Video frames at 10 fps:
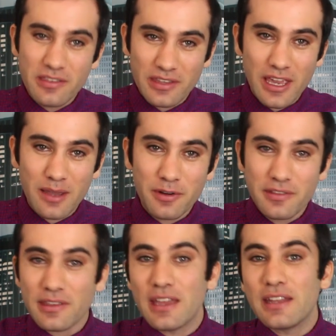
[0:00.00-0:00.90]

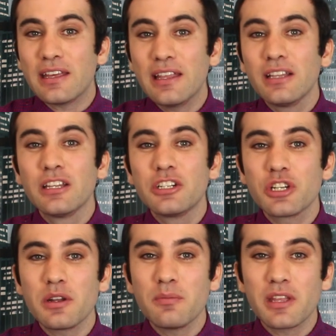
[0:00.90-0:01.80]
scammers, and
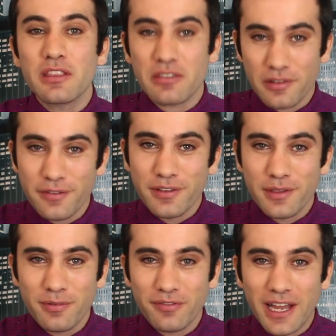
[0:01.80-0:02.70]
illegitimate
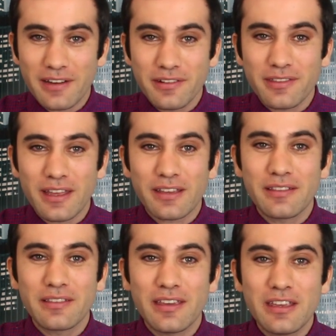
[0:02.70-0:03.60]
service providers that
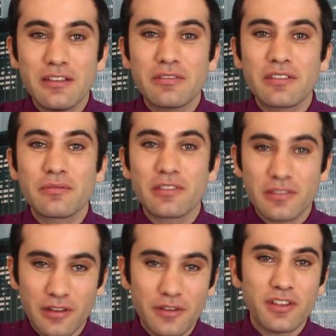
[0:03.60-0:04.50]
continue to
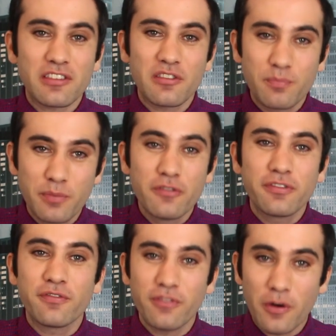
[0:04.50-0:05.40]
service
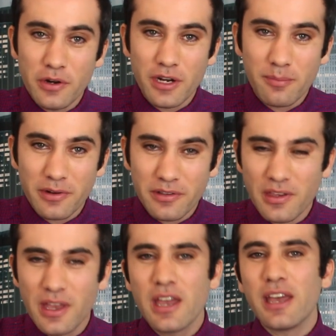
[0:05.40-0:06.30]
spoofed phone numbers,
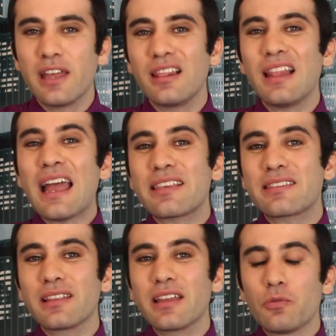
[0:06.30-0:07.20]
and
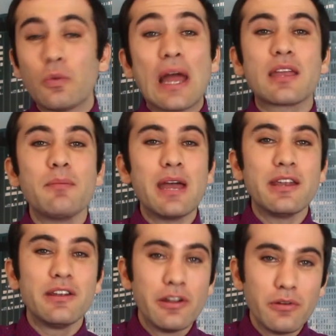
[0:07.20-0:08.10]
lastly,
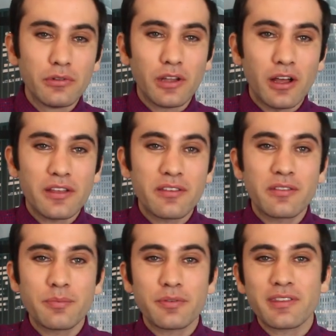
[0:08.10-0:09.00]
recommend new laws
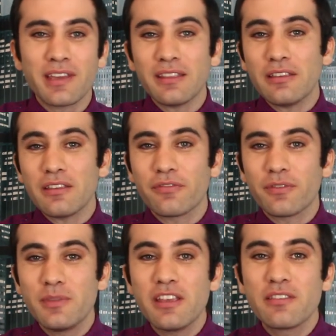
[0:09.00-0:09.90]
to protect us
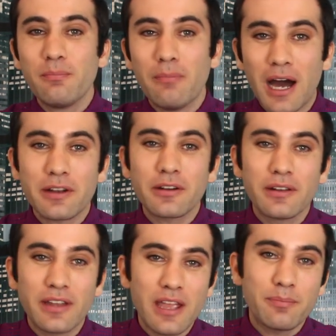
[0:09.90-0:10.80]
from these
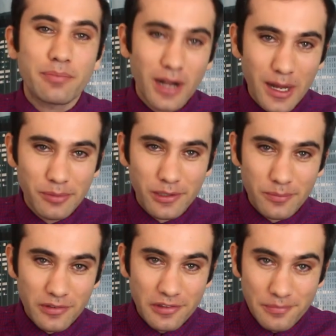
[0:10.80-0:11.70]
modern-day
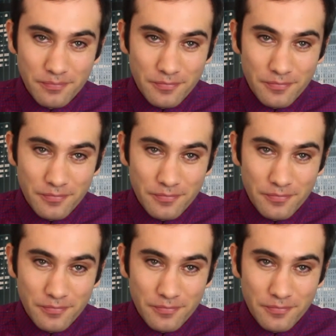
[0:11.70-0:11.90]
problems.